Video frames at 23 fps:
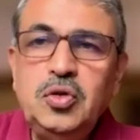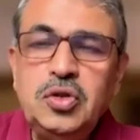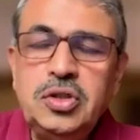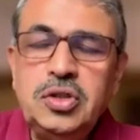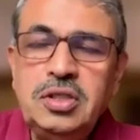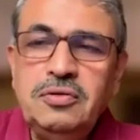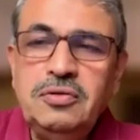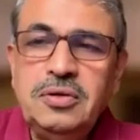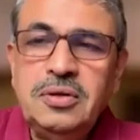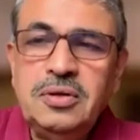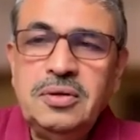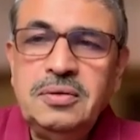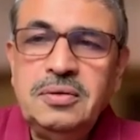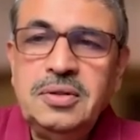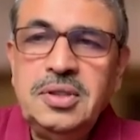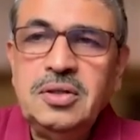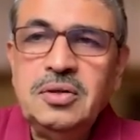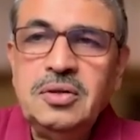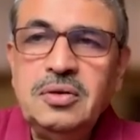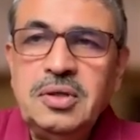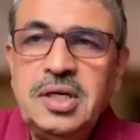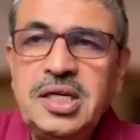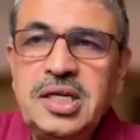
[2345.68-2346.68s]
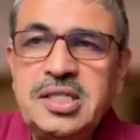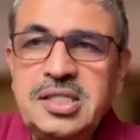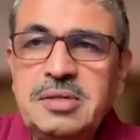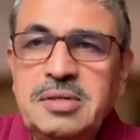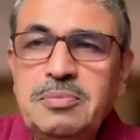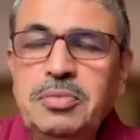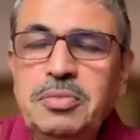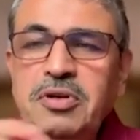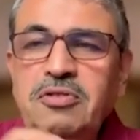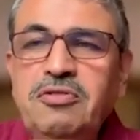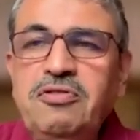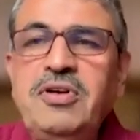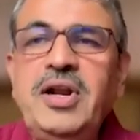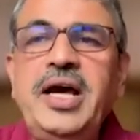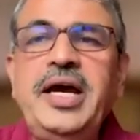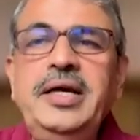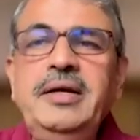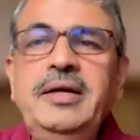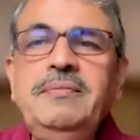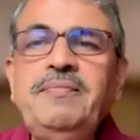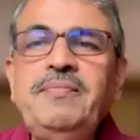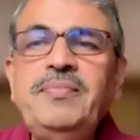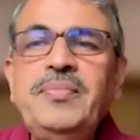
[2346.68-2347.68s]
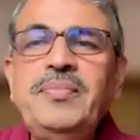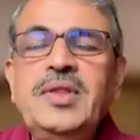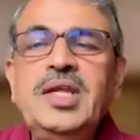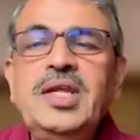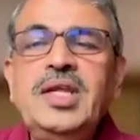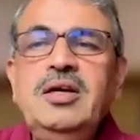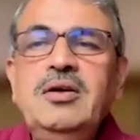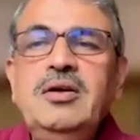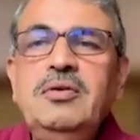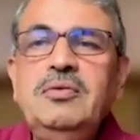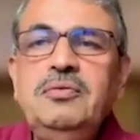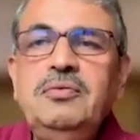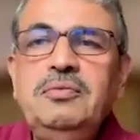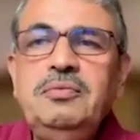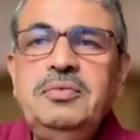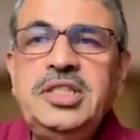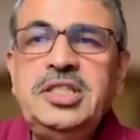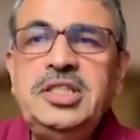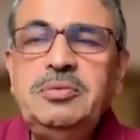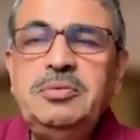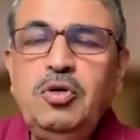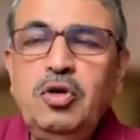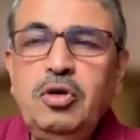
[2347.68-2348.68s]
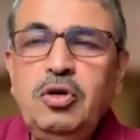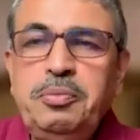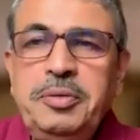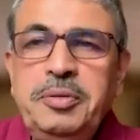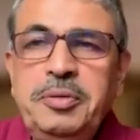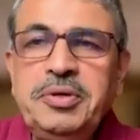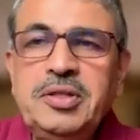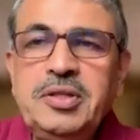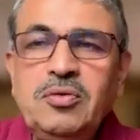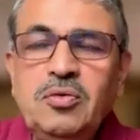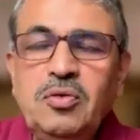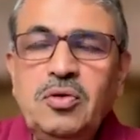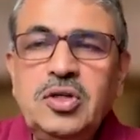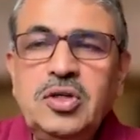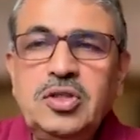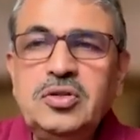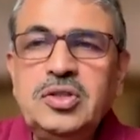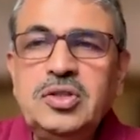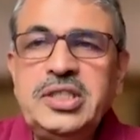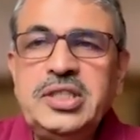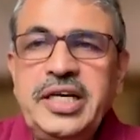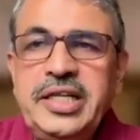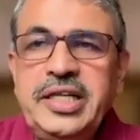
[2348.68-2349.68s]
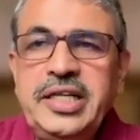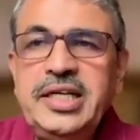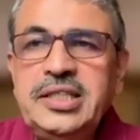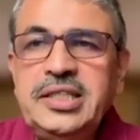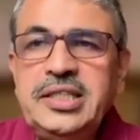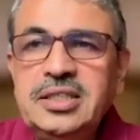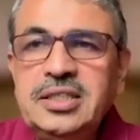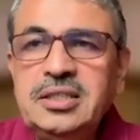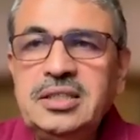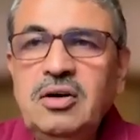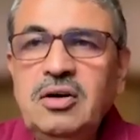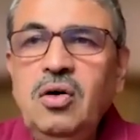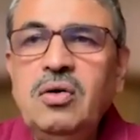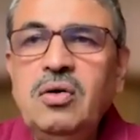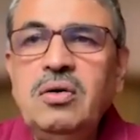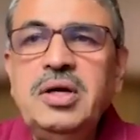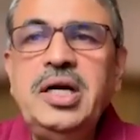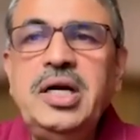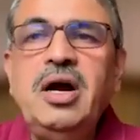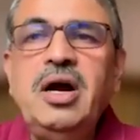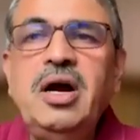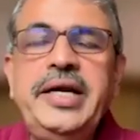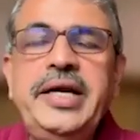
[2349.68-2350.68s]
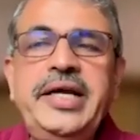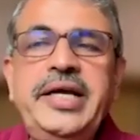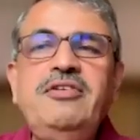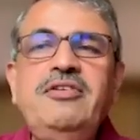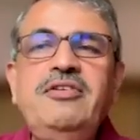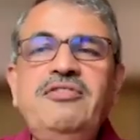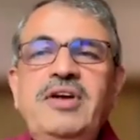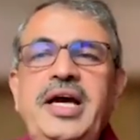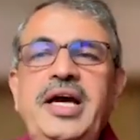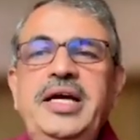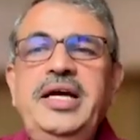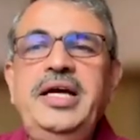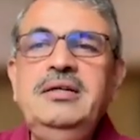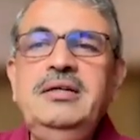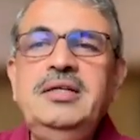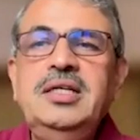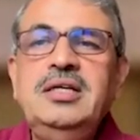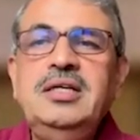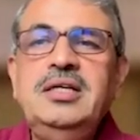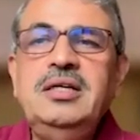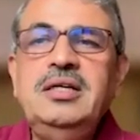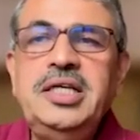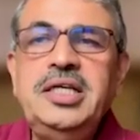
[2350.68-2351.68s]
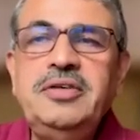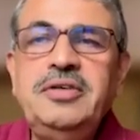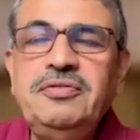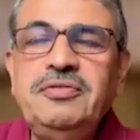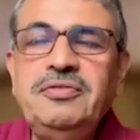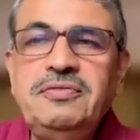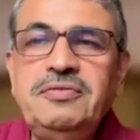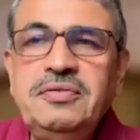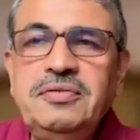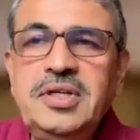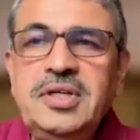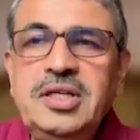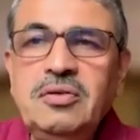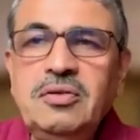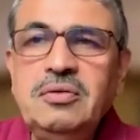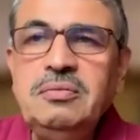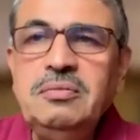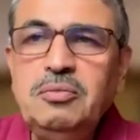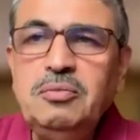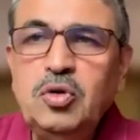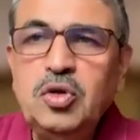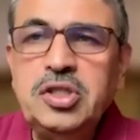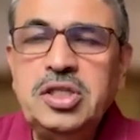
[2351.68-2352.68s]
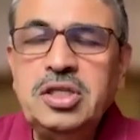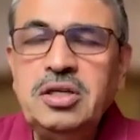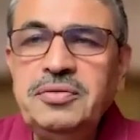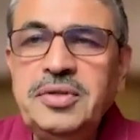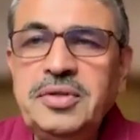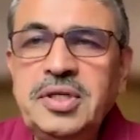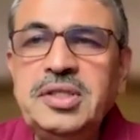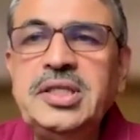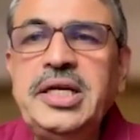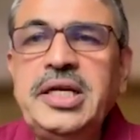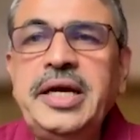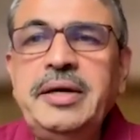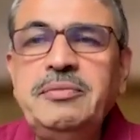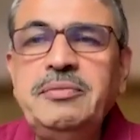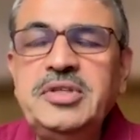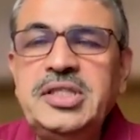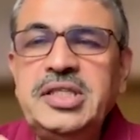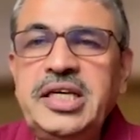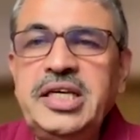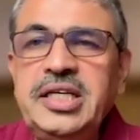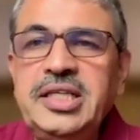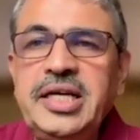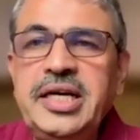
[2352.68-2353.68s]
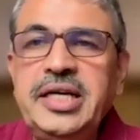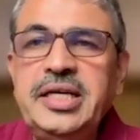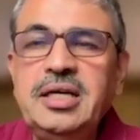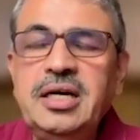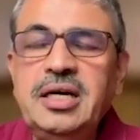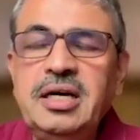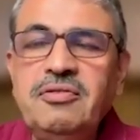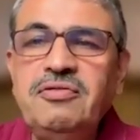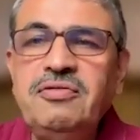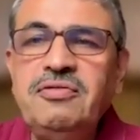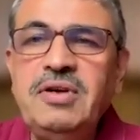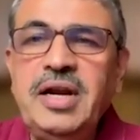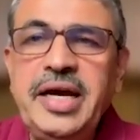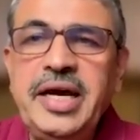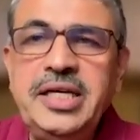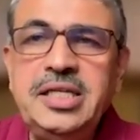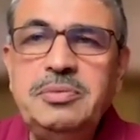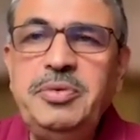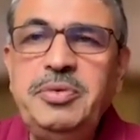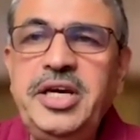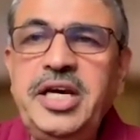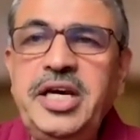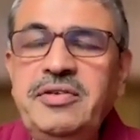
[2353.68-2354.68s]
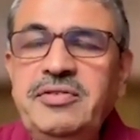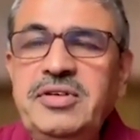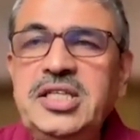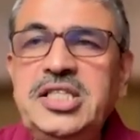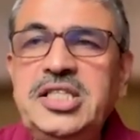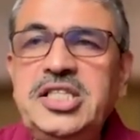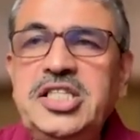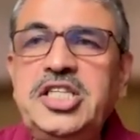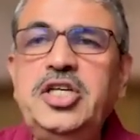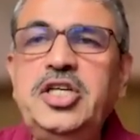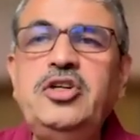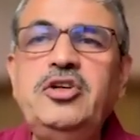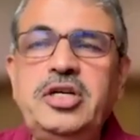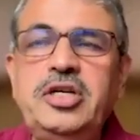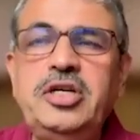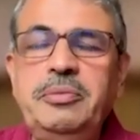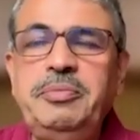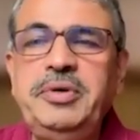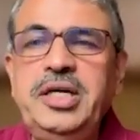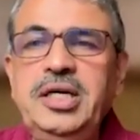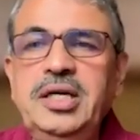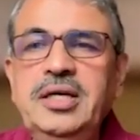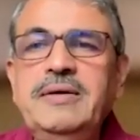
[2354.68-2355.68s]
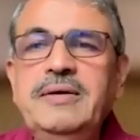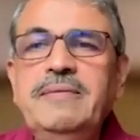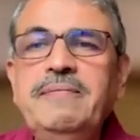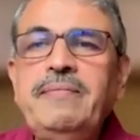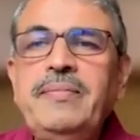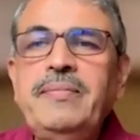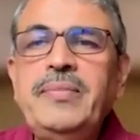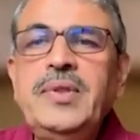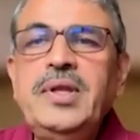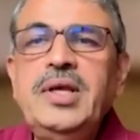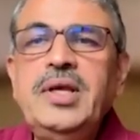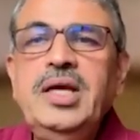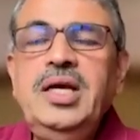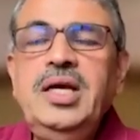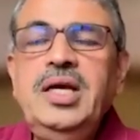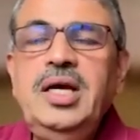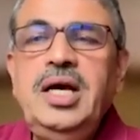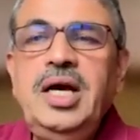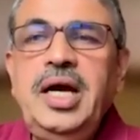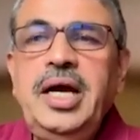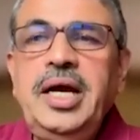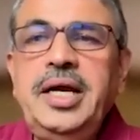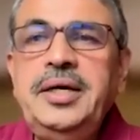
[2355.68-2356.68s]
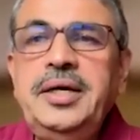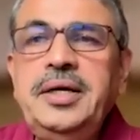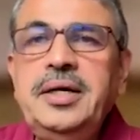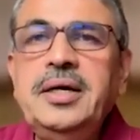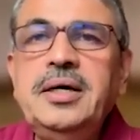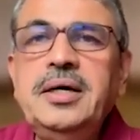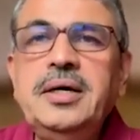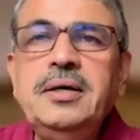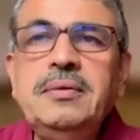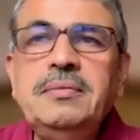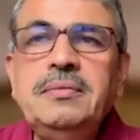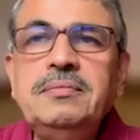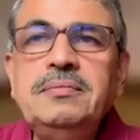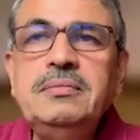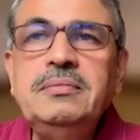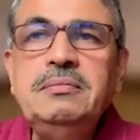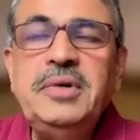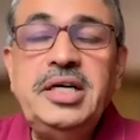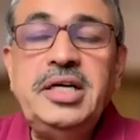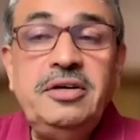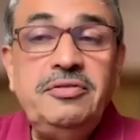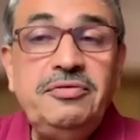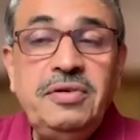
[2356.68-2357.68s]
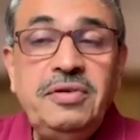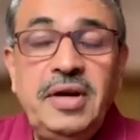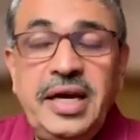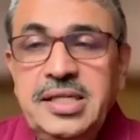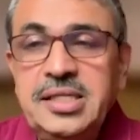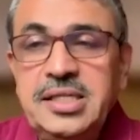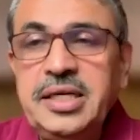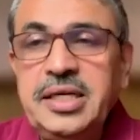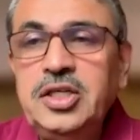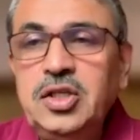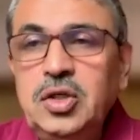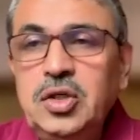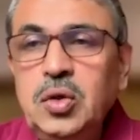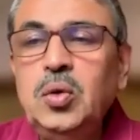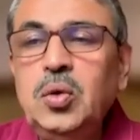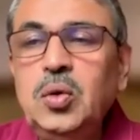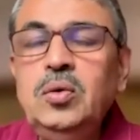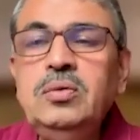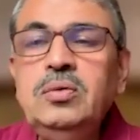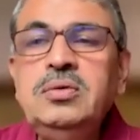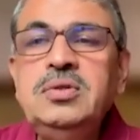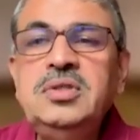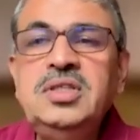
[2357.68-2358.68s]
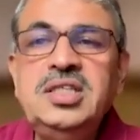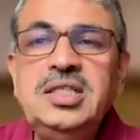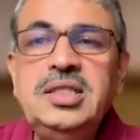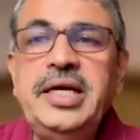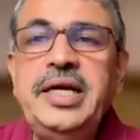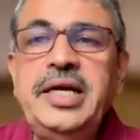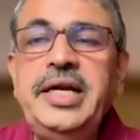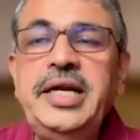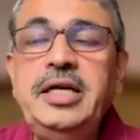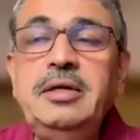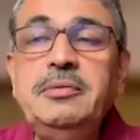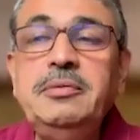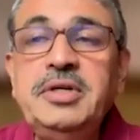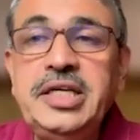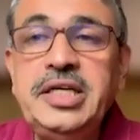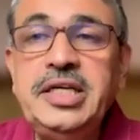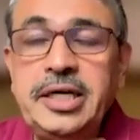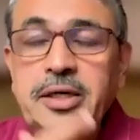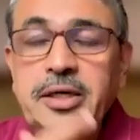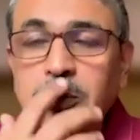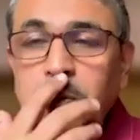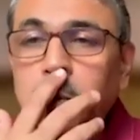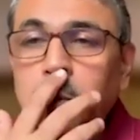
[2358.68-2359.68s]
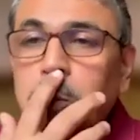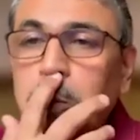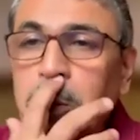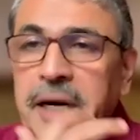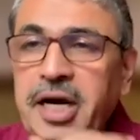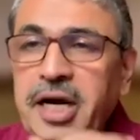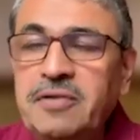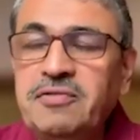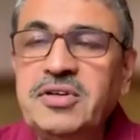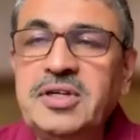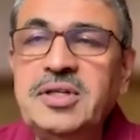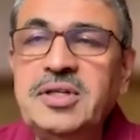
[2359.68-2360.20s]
the word, a simple fly, which more people want to say that is an ordinary fly. If most of the time you think that a fly's behavior is stereotypic, and but if flies can do, then anybody can do kind of